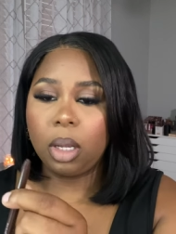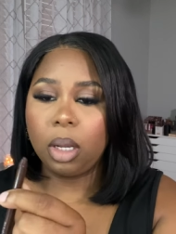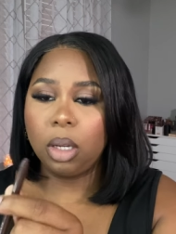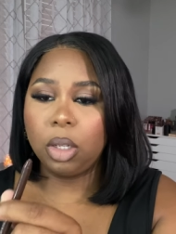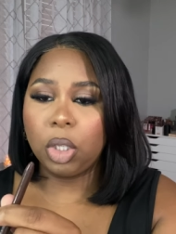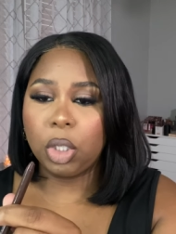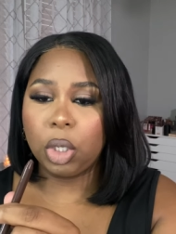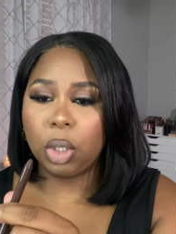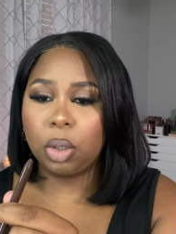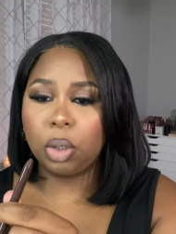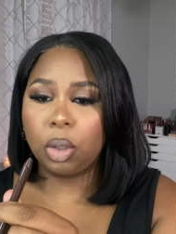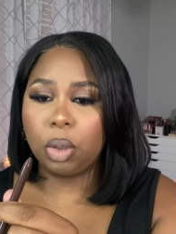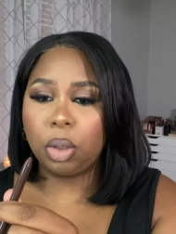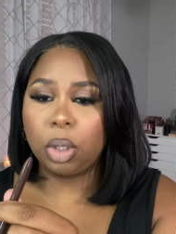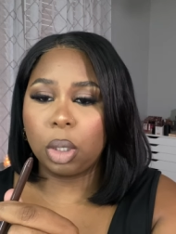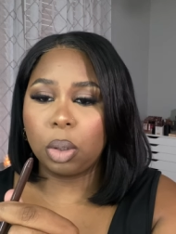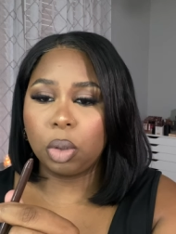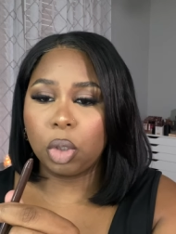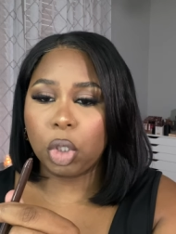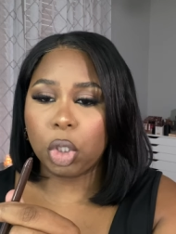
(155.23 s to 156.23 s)
So you
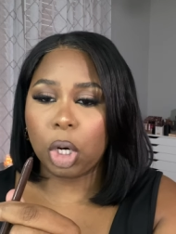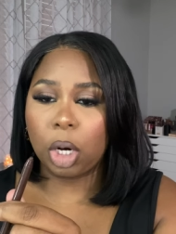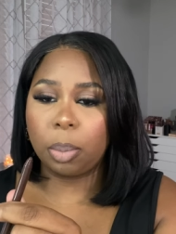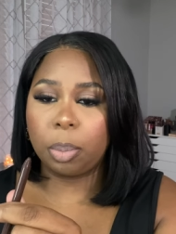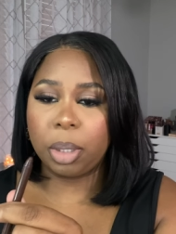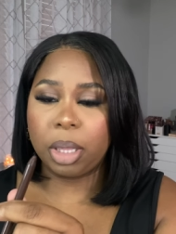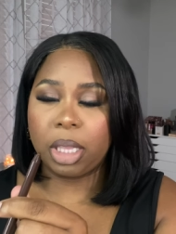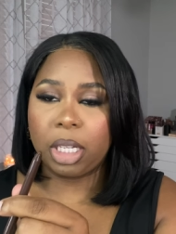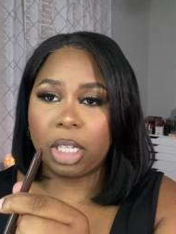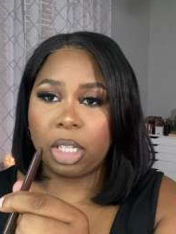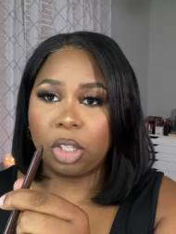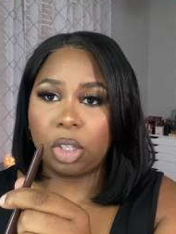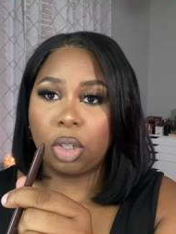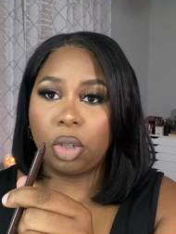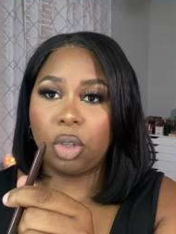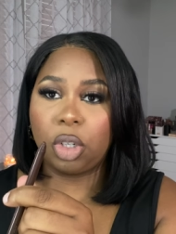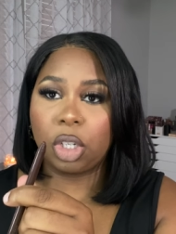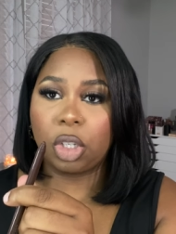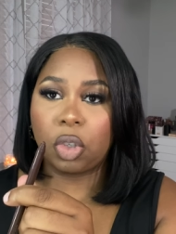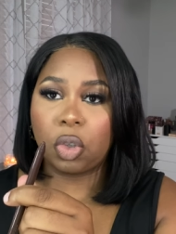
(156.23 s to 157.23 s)
don't sharpen these,
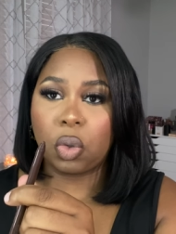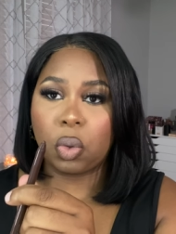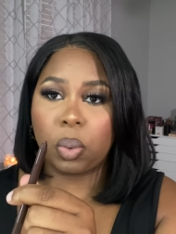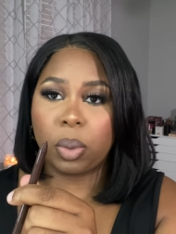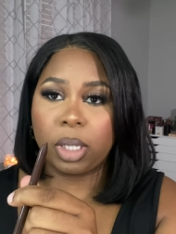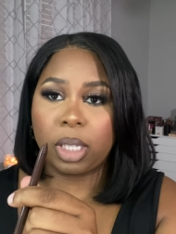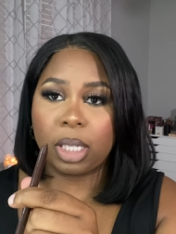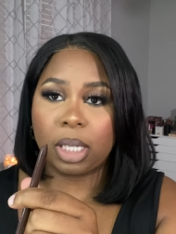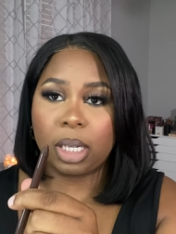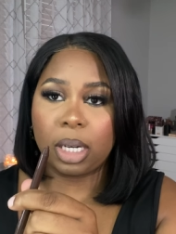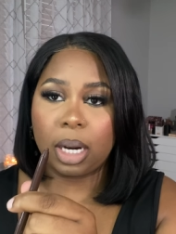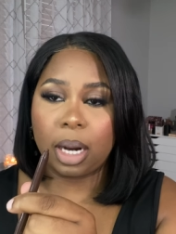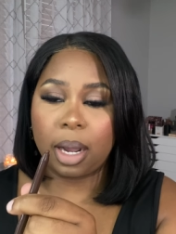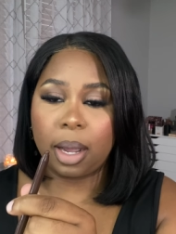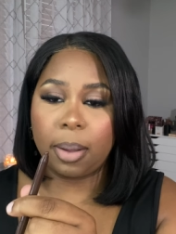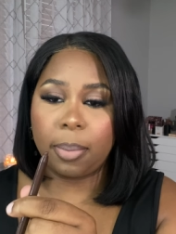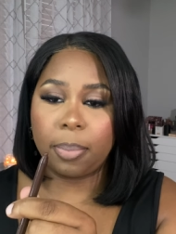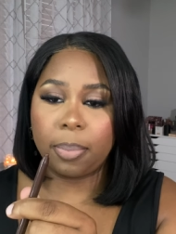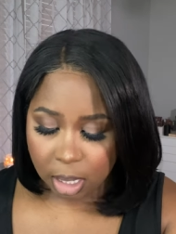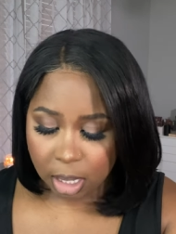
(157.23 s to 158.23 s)
you just twist it
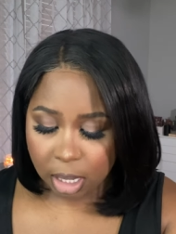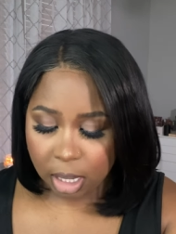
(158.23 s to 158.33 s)
up.